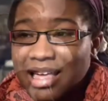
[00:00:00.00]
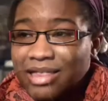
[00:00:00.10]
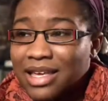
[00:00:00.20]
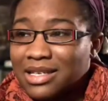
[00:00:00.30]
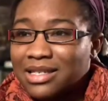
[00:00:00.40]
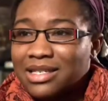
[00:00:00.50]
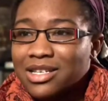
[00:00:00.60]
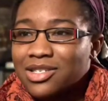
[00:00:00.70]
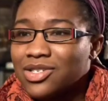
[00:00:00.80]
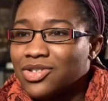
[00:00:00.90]
this
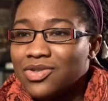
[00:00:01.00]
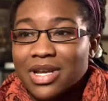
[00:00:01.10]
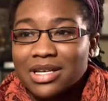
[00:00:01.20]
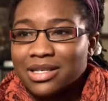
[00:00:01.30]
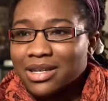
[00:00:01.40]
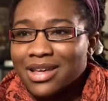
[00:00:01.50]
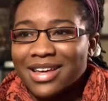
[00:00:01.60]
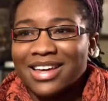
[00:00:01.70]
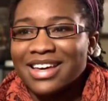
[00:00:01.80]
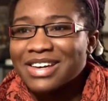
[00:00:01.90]
student
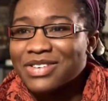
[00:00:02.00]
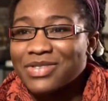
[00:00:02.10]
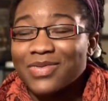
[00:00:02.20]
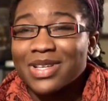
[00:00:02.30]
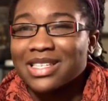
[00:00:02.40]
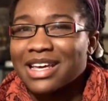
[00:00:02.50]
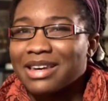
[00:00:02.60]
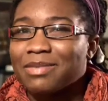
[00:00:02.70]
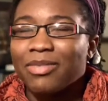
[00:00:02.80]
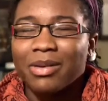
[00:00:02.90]
who was
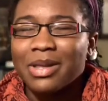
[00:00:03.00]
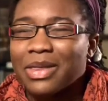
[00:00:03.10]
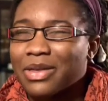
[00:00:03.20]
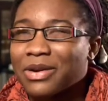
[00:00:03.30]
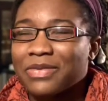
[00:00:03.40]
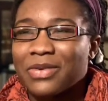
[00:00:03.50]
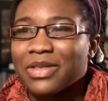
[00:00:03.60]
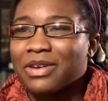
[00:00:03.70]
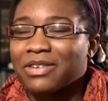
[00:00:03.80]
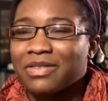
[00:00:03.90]
in probably third or
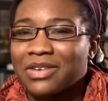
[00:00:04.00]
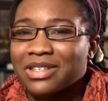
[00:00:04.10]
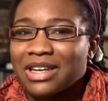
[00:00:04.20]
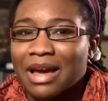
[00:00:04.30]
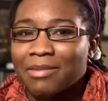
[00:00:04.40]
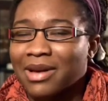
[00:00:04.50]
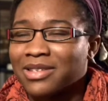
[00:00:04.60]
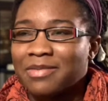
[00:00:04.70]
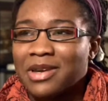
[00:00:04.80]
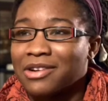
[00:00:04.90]
fourth year university. I
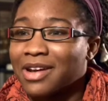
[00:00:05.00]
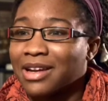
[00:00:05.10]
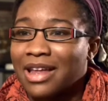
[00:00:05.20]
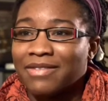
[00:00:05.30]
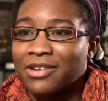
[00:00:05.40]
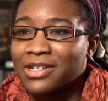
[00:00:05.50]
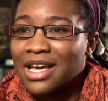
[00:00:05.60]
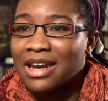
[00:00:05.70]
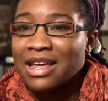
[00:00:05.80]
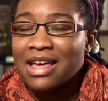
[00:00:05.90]
must have been in grade 11 or
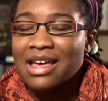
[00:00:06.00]
10.